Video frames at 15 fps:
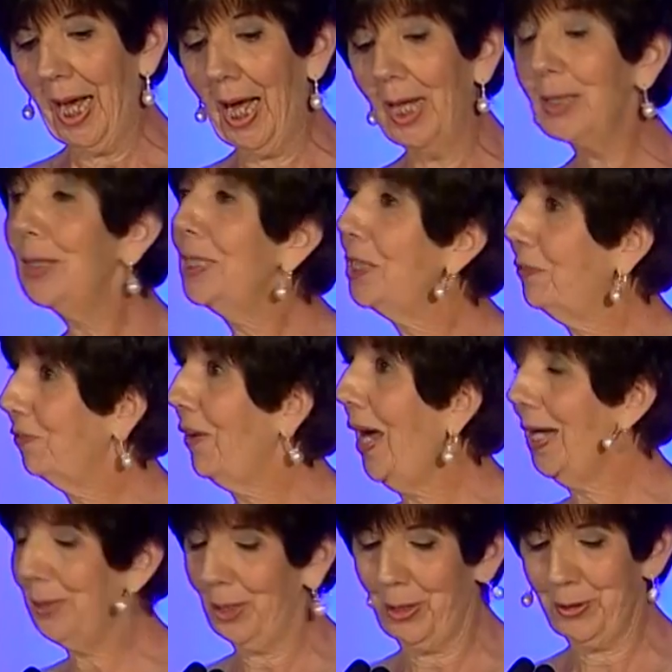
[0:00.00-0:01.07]
Elise
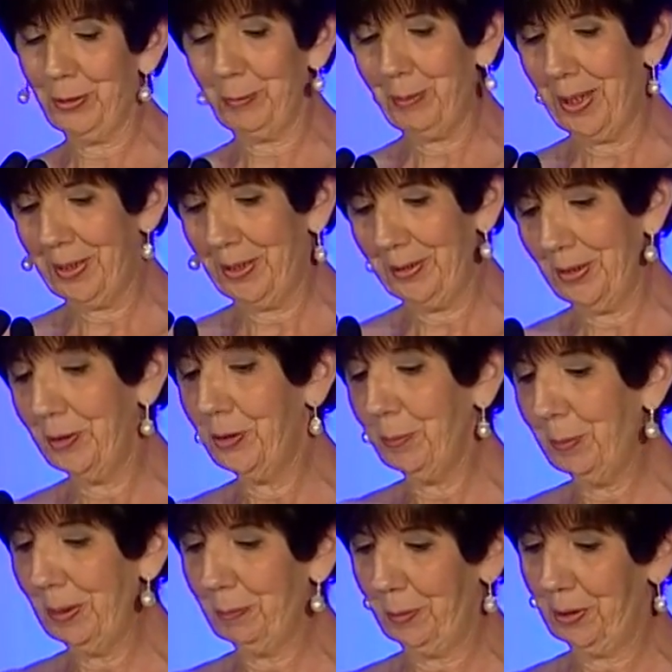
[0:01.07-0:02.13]
Fine also made it in to
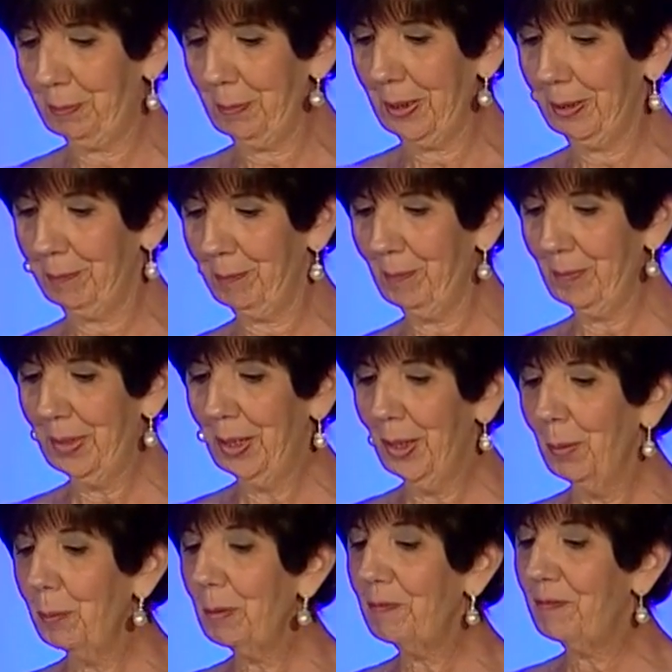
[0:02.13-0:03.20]
be with me.
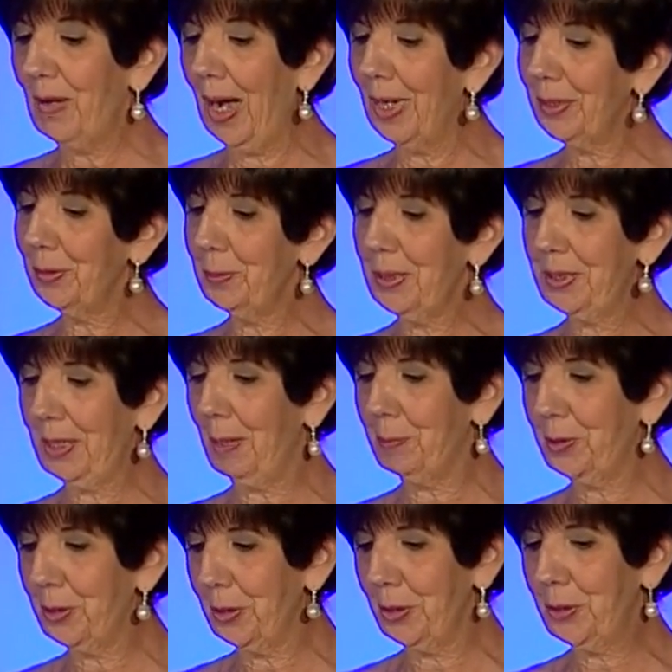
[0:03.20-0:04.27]
We find a
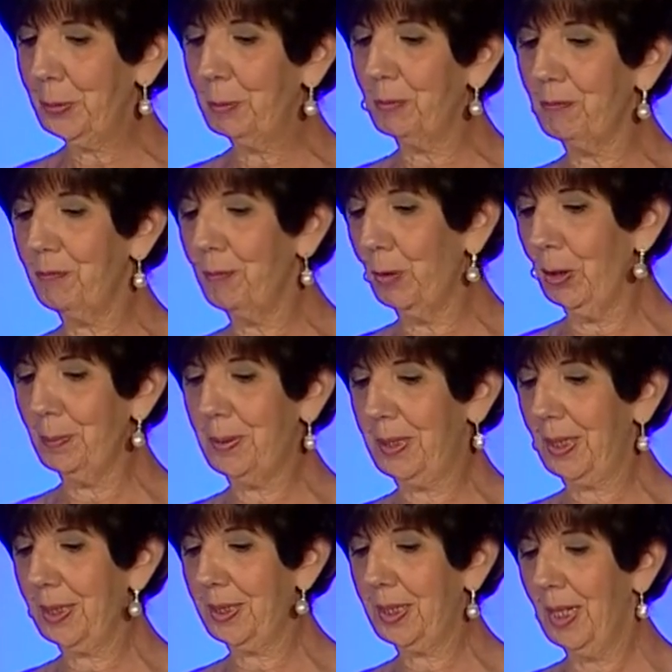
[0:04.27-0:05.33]
receptionist who informs
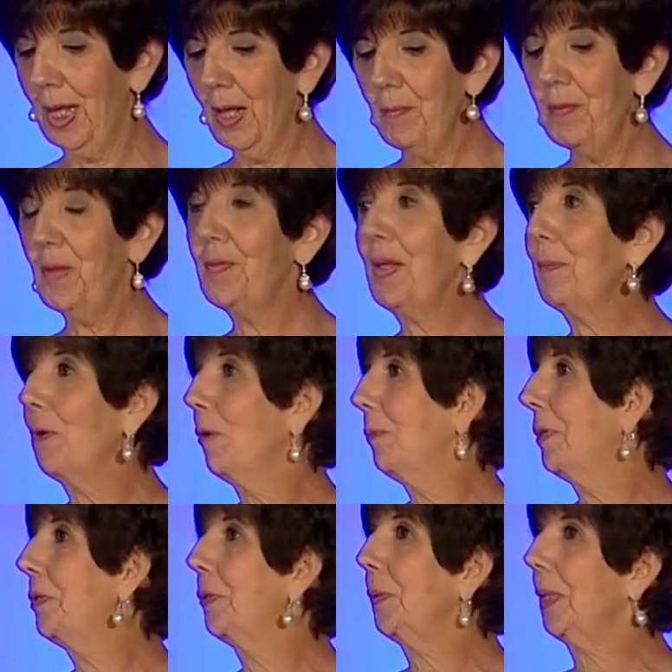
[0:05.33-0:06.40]
us that they won't
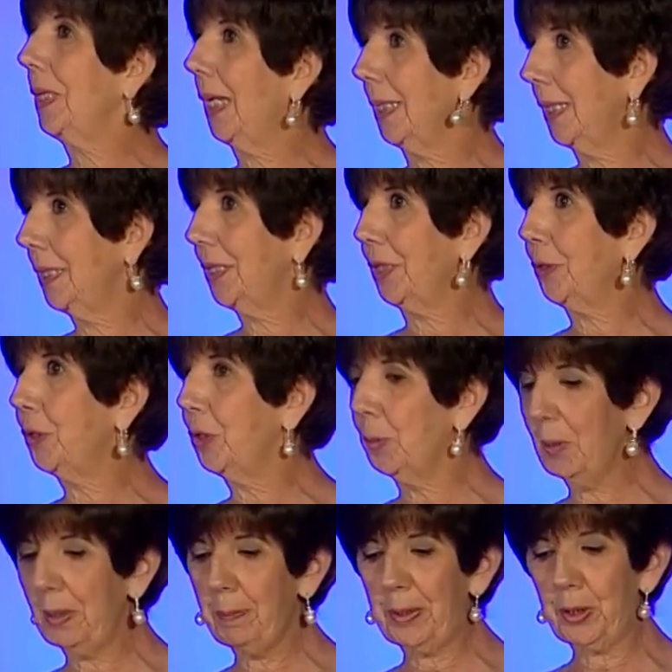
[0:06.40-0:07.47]
be doing anything to
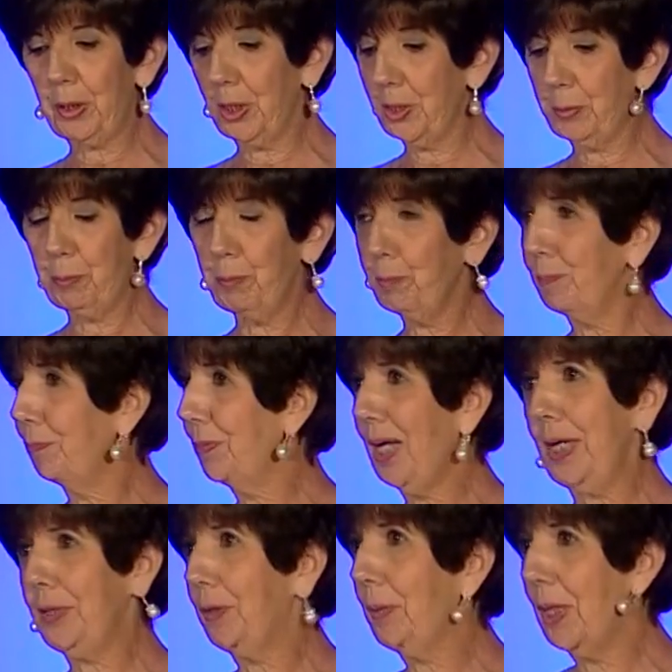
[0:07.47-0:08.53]
me because
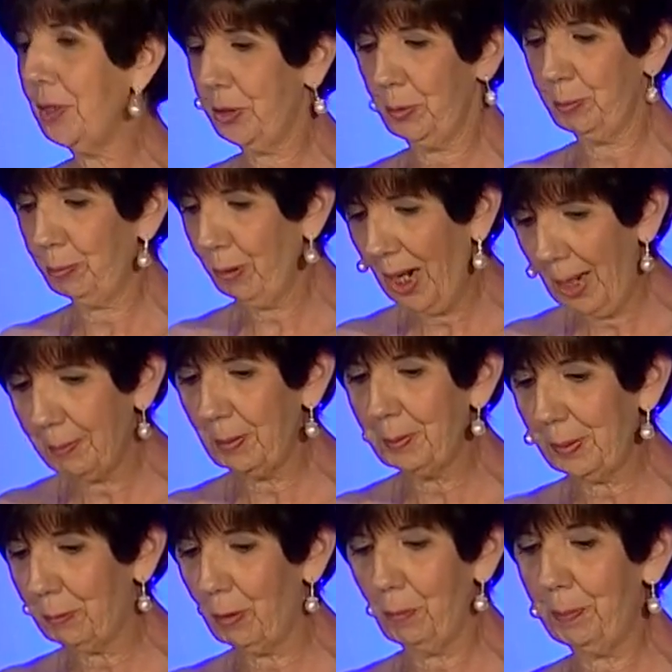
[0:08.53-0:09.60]
Dr. Angel
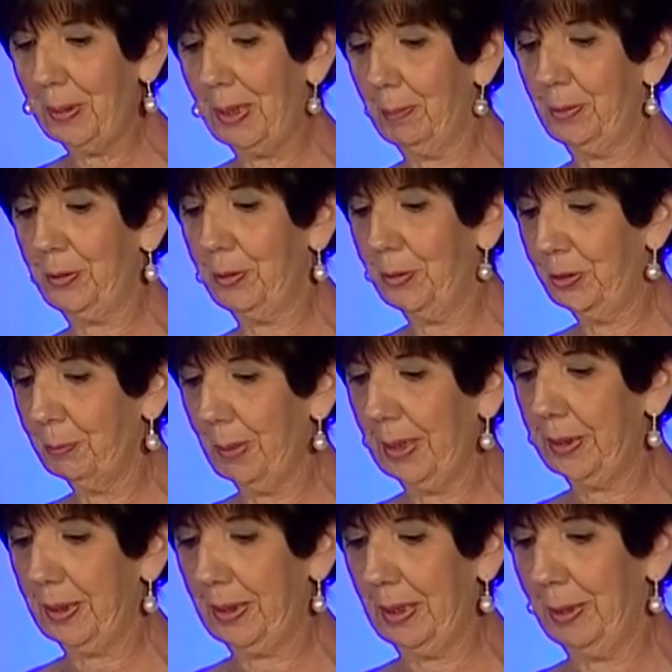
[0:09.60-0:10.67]
probably won't be able to
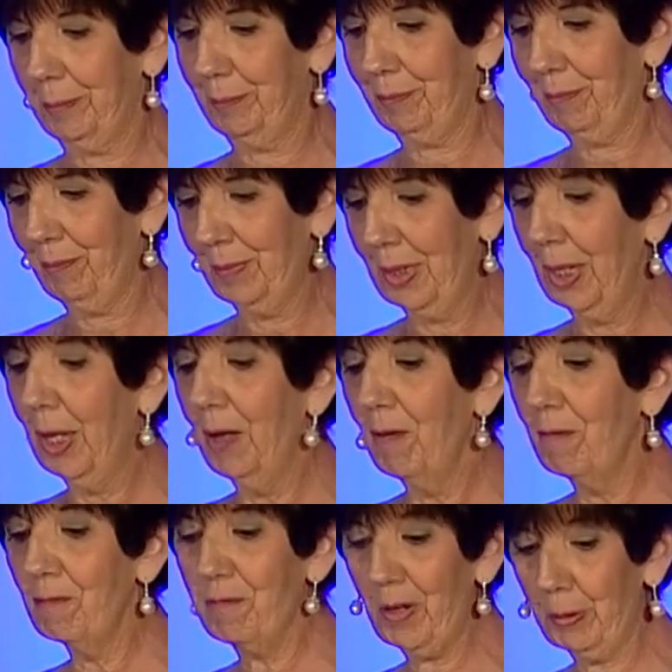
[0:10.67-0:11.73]
make it in.
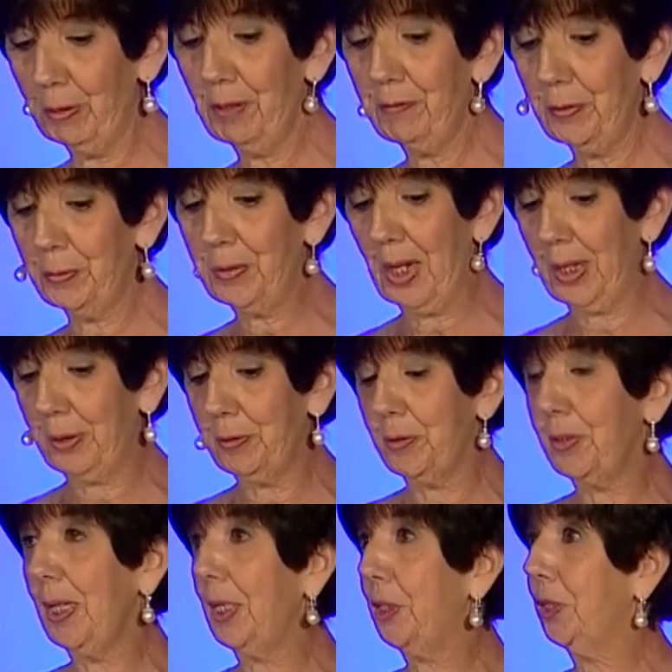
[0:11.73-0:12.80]
Very few
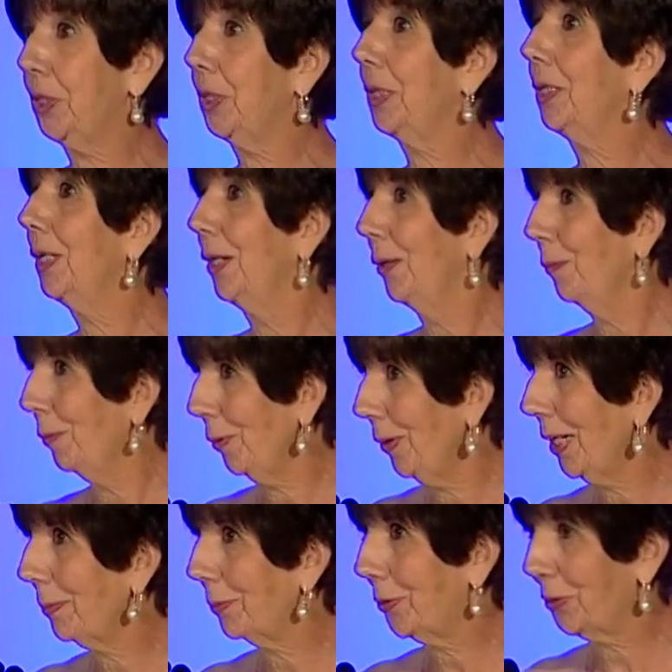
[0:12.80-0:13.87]
doctors actually were
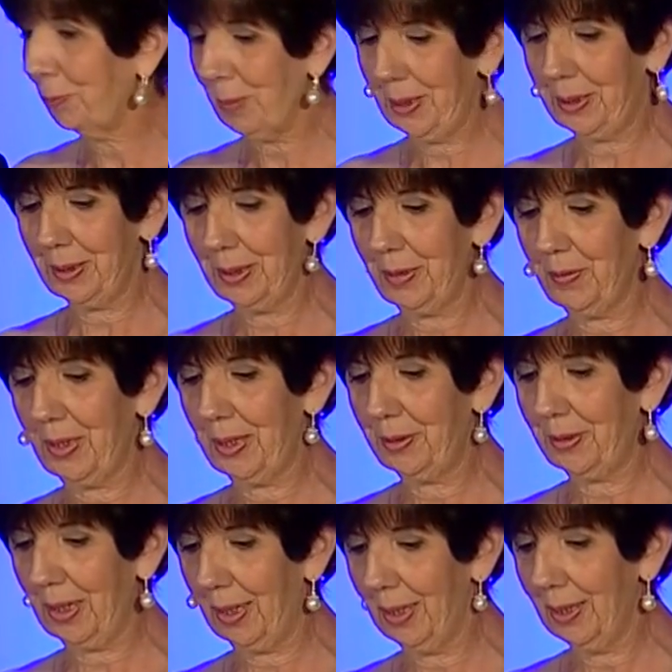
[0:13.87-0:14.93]
able to make it in
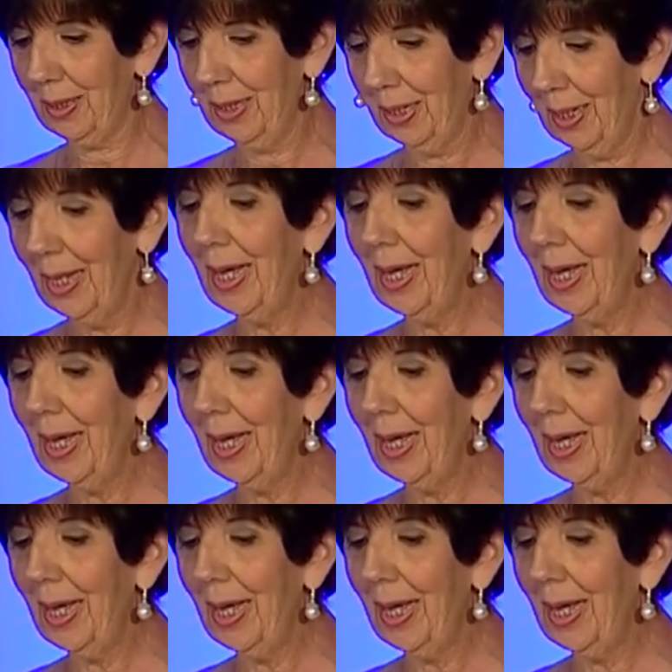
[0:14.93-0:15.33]
that day,